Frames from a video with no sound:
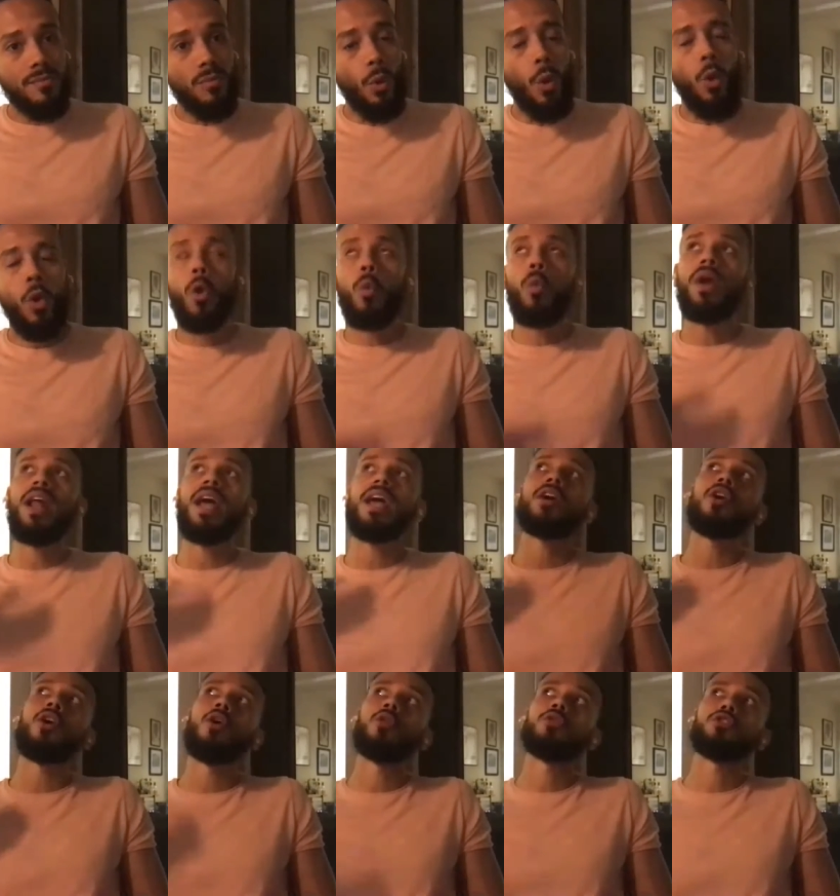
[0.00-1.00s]
or when I
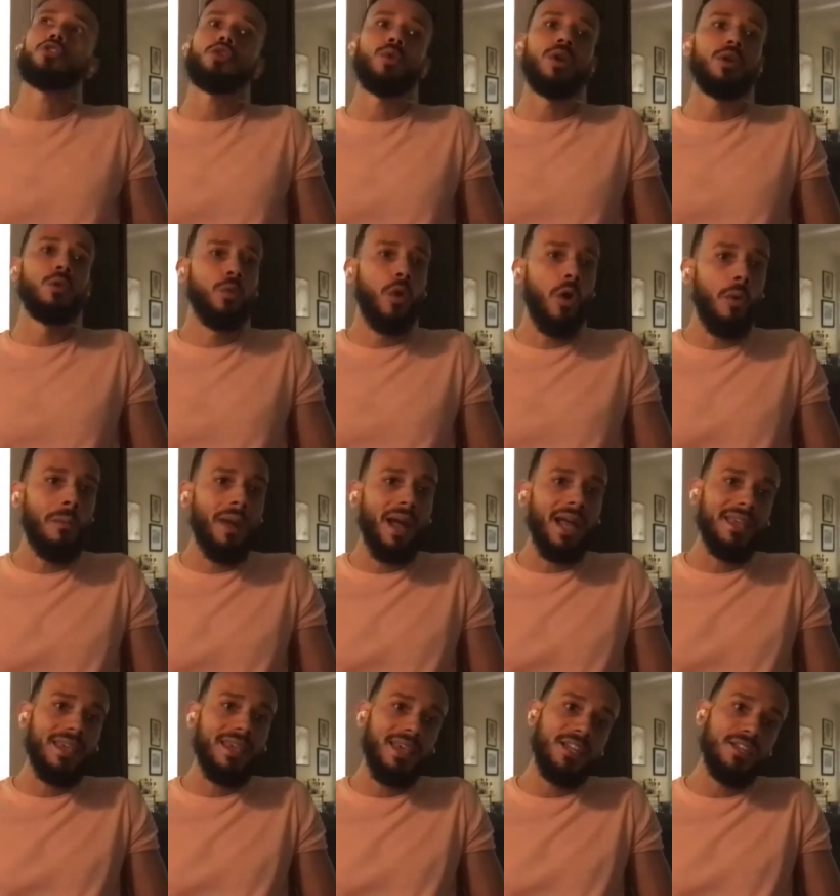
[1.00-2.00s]
go to enroll my
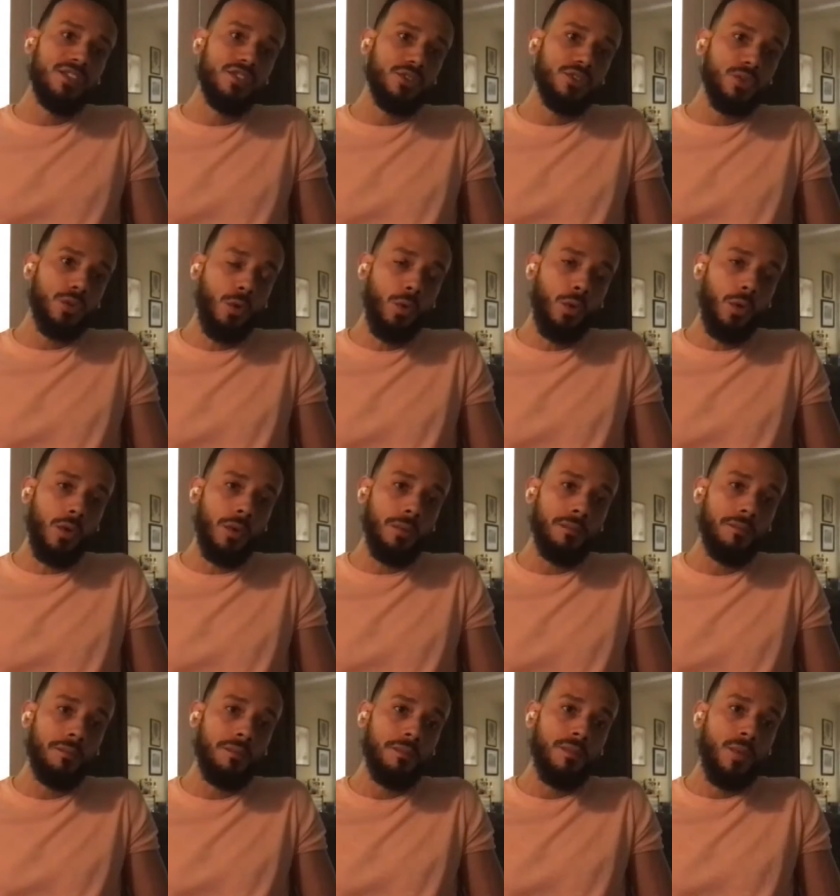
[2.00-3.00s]
kid into school,
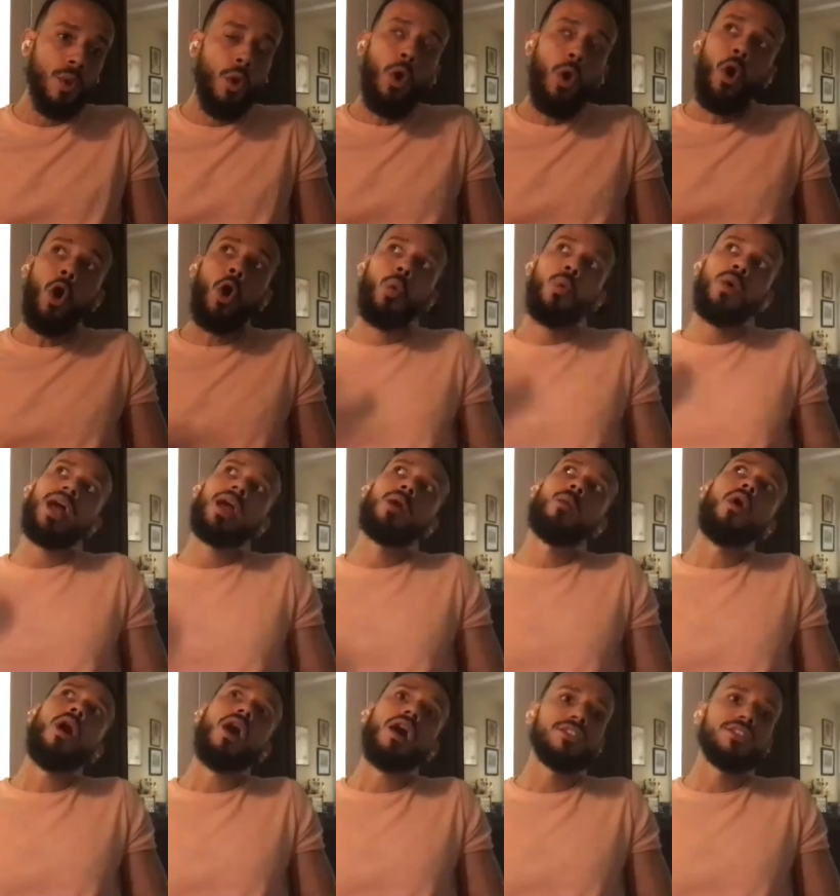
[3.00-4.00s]
or when I
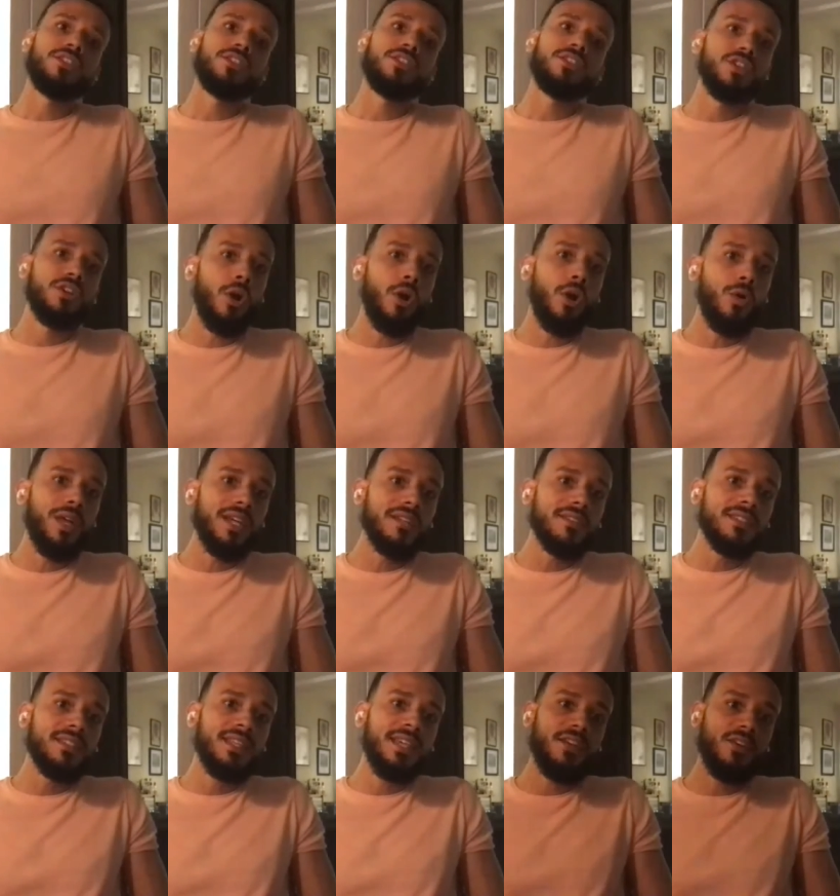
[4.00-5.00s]
walk to go get
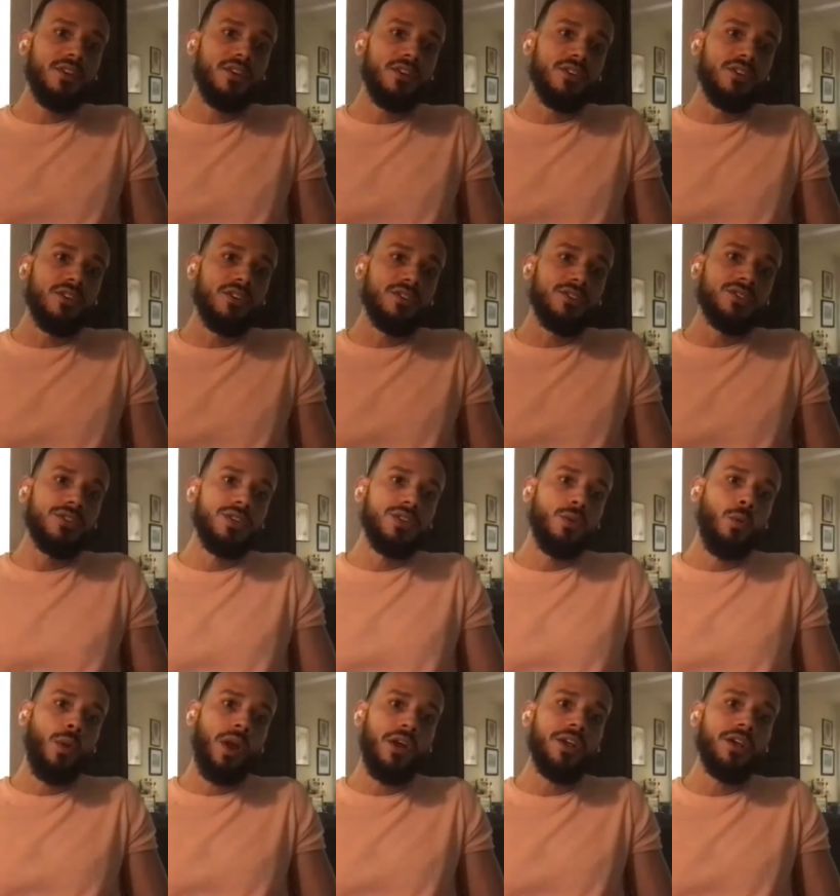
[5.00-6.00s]
Skittles
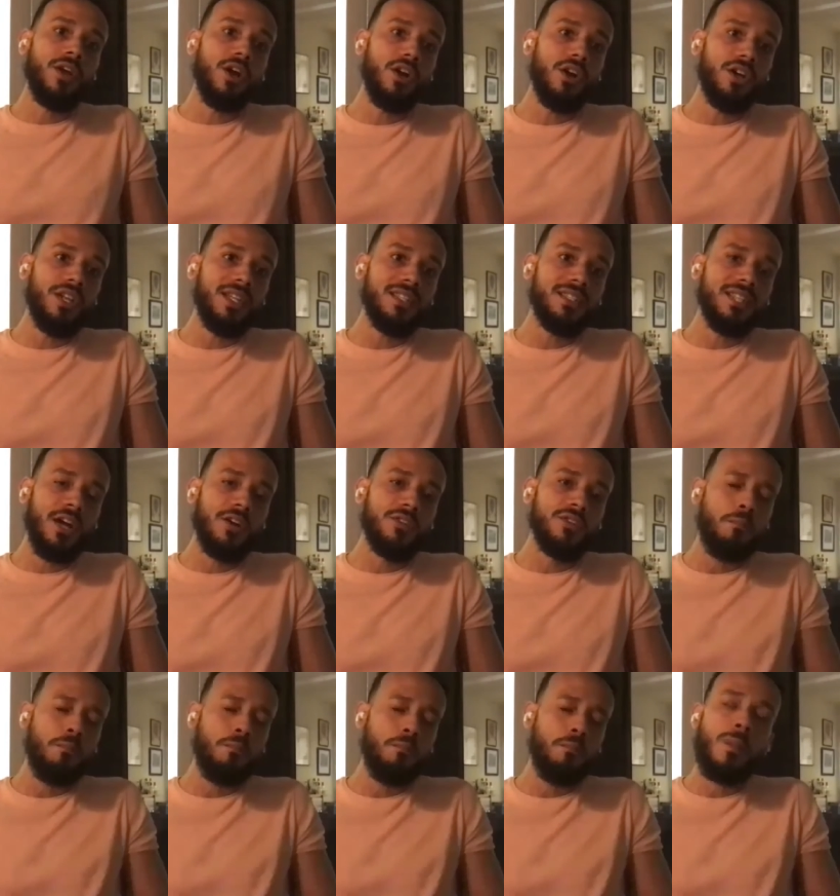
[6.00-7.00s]
wearing a hoodie down
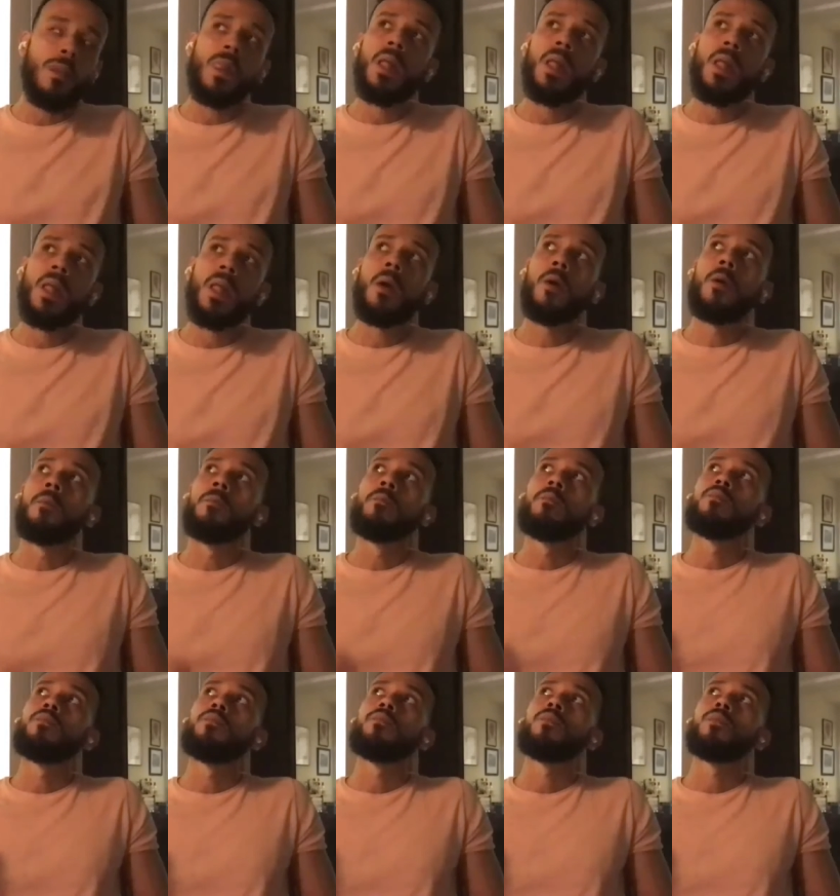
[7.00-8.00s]
the street,
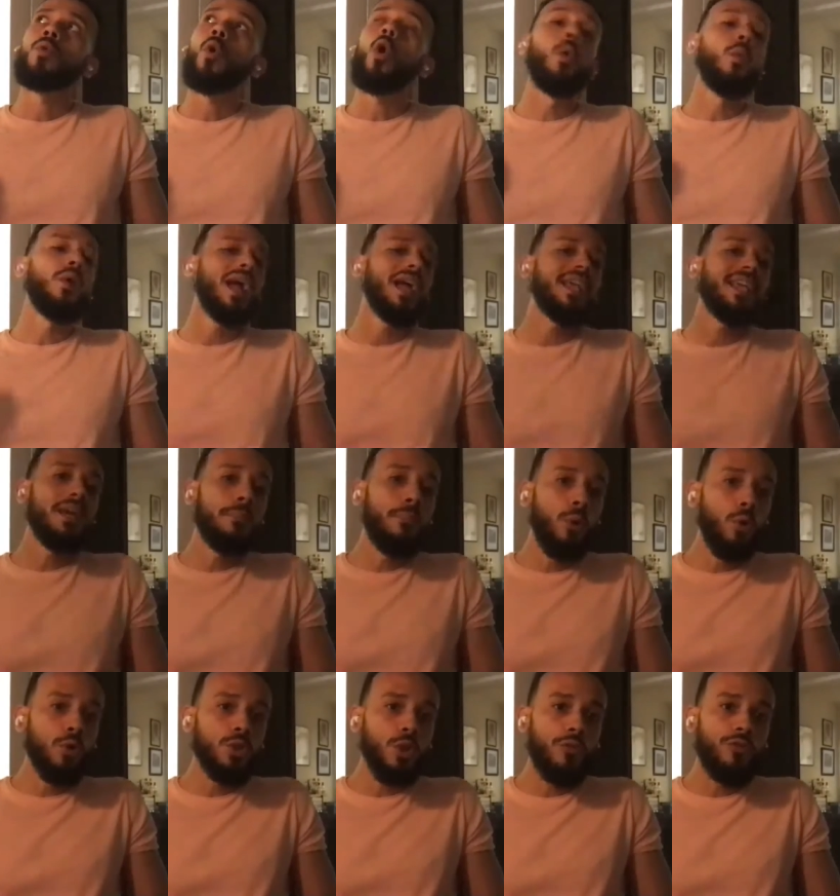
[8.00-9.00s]
or when I get
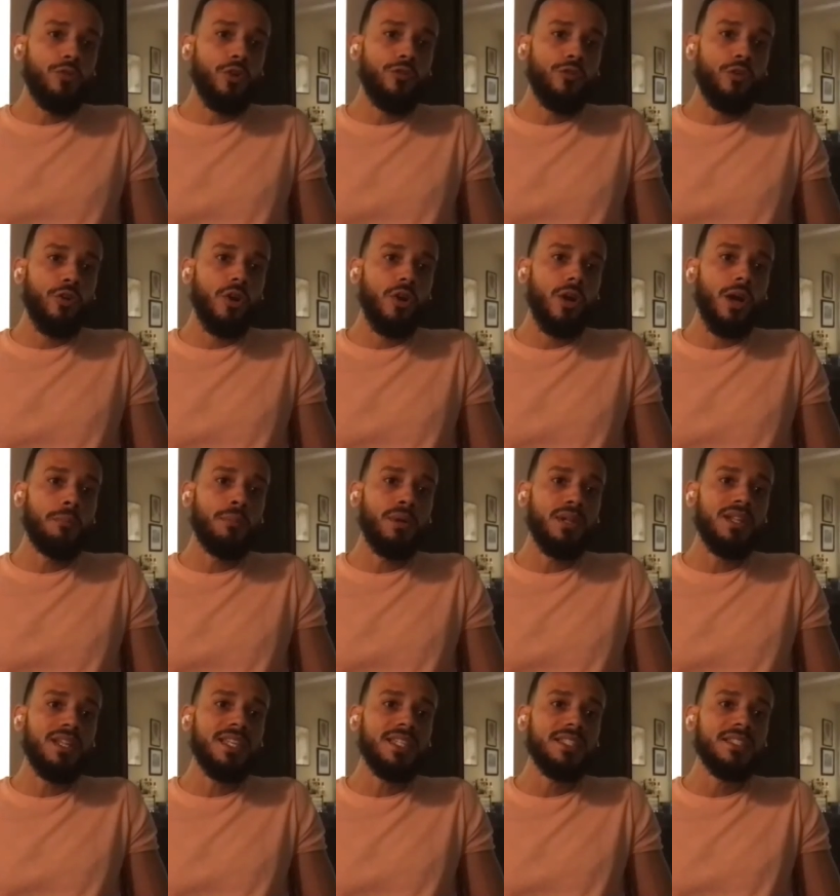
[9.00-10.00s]
pulled over for a
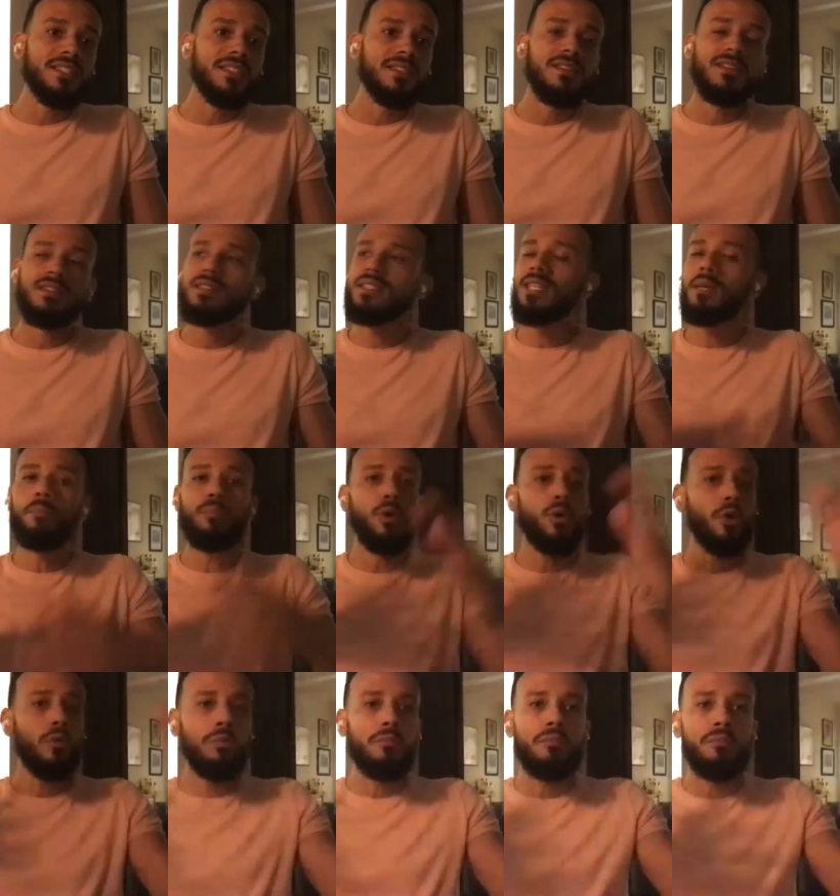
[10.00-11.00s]
police
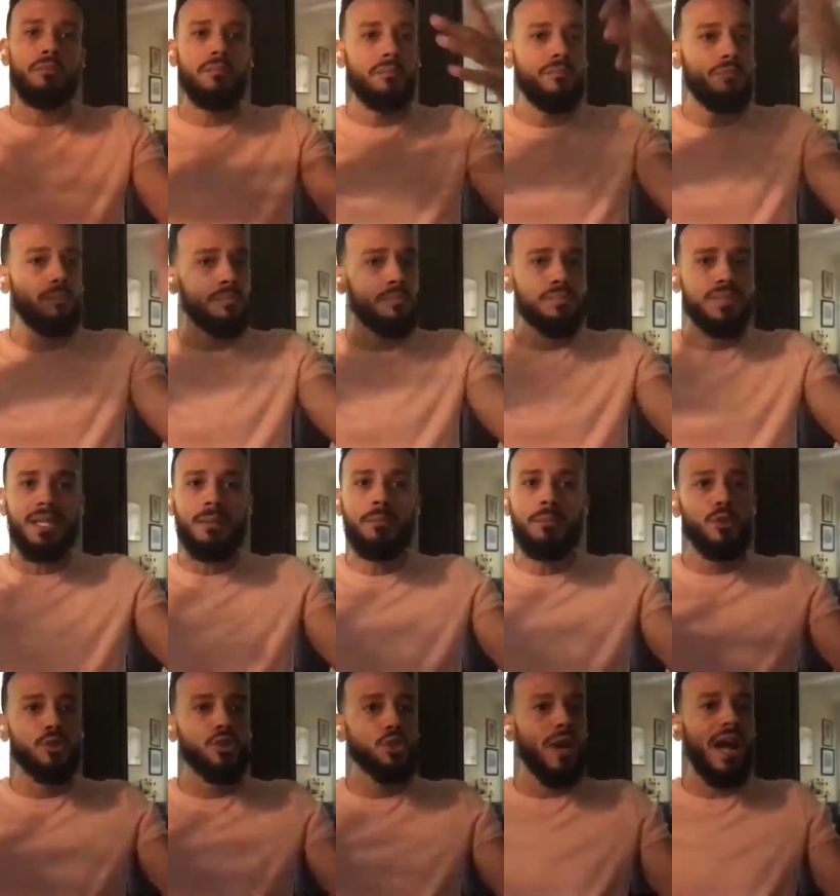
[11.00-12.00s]
simple
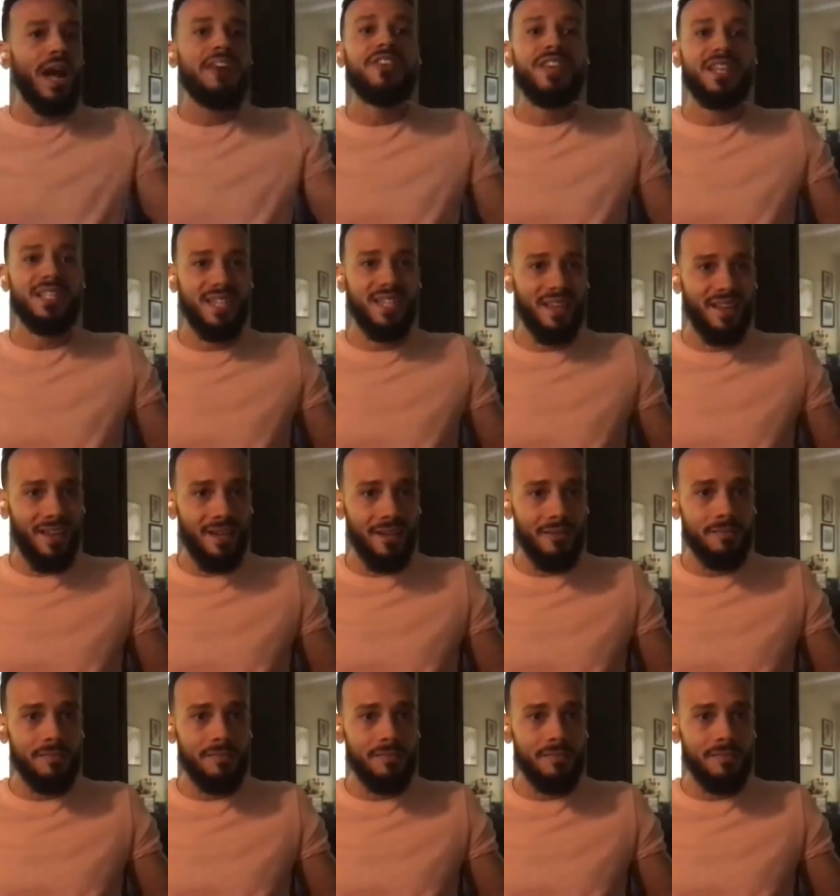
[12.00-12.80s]
traffic ticket,